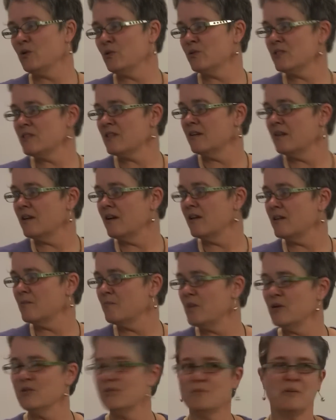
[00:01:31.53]
we also know that
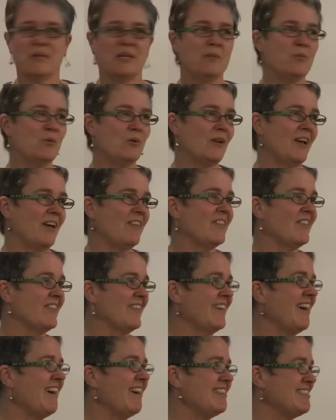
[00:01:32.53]
most people, other
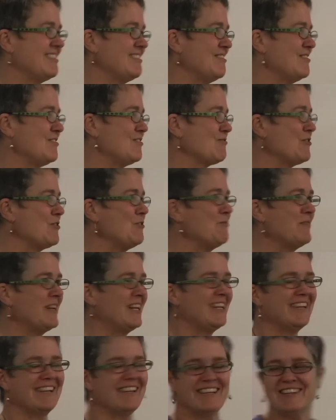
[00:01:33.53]
than us in this room
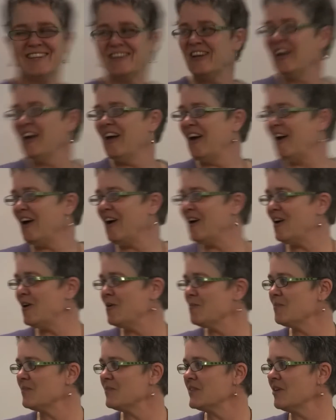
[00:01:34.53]
clearly,
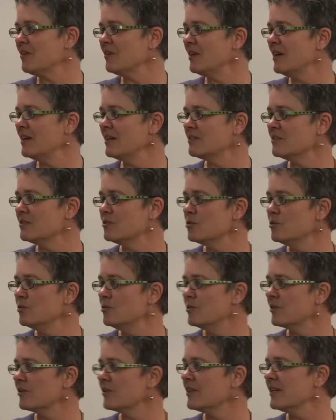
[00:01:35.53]
don't like to
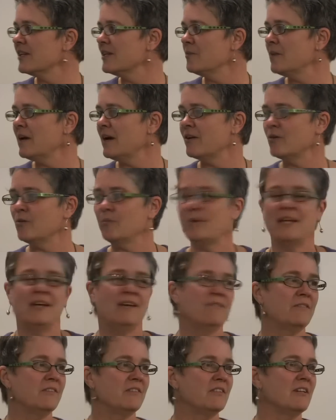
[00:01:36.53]
talk, think about, or
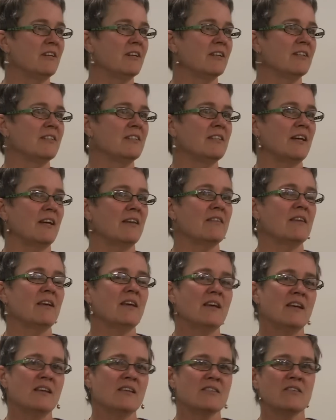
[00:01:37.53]
plan for dying and death.
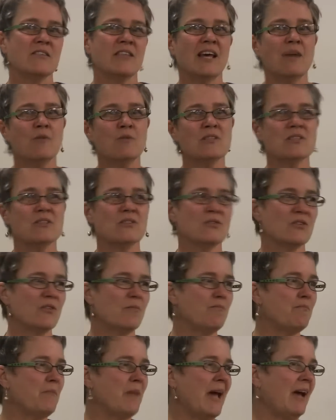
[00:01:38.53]
So that was the sort of
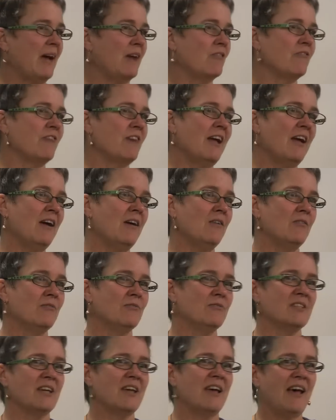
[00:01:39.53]

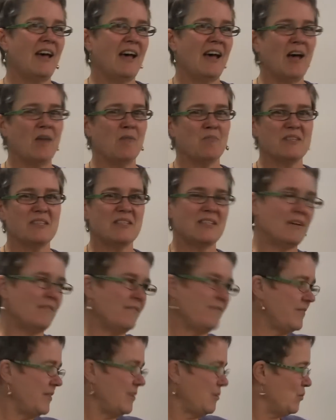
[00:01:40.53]
background stuff
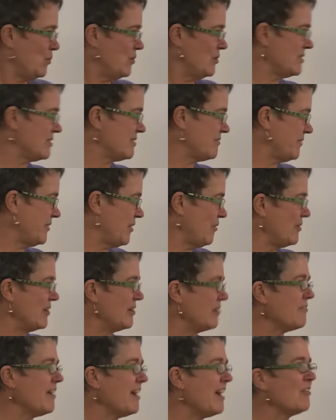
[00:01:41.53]
that was
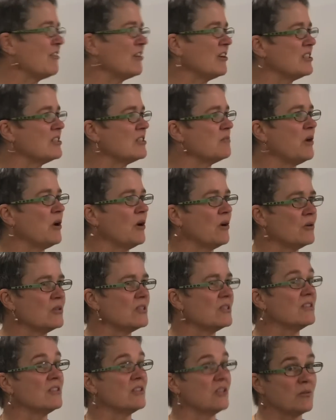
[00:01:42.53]
floating around, I suppose,
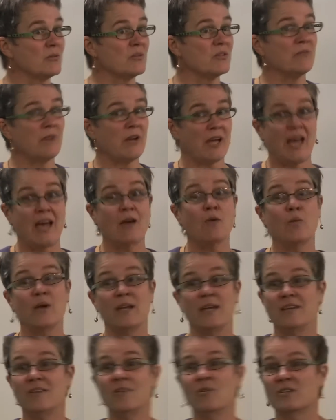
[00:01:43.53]
in terms of how
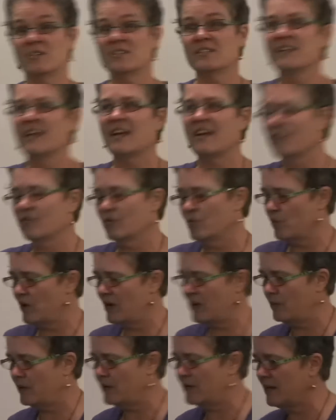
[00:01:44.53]
we got together and
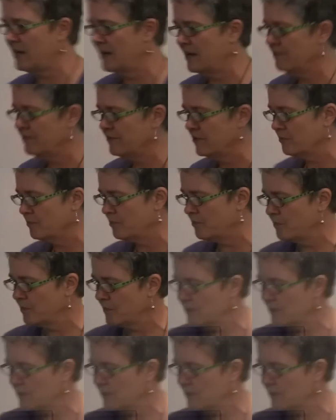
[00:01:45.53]
where we came from.